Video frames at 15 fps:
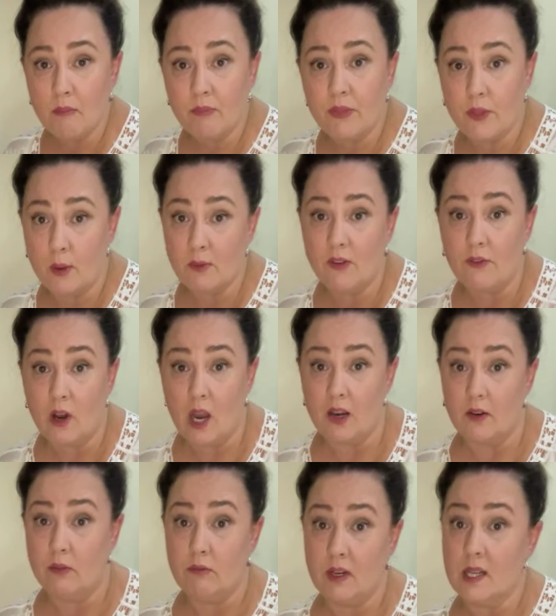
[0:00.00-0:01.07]
thermified
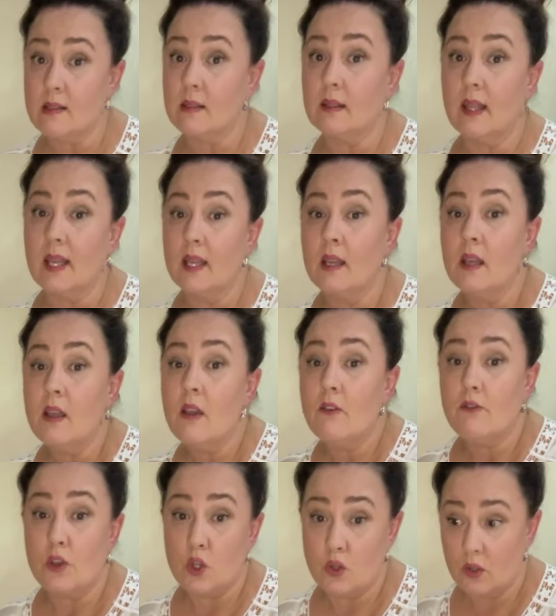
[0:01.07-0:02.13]
recently
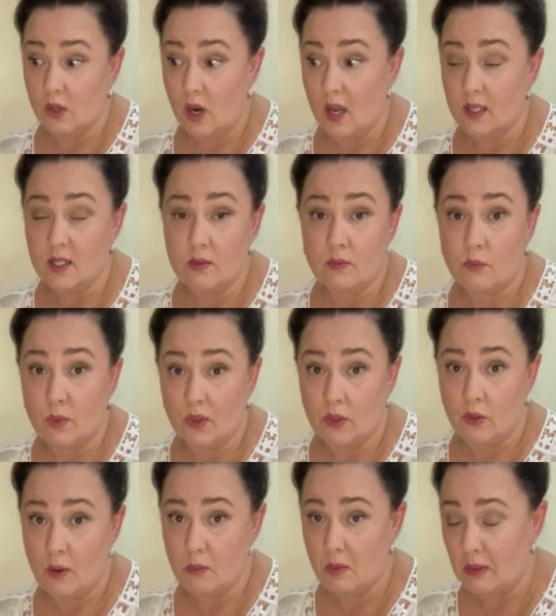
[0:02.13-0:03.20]
for you guys with
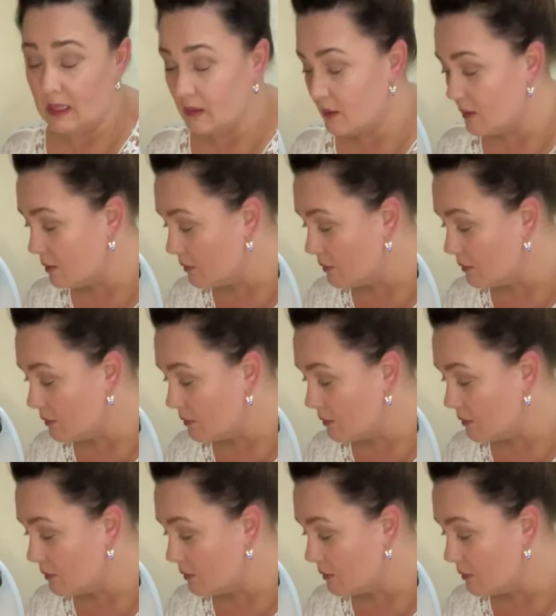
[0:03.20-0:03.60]
Thermomix.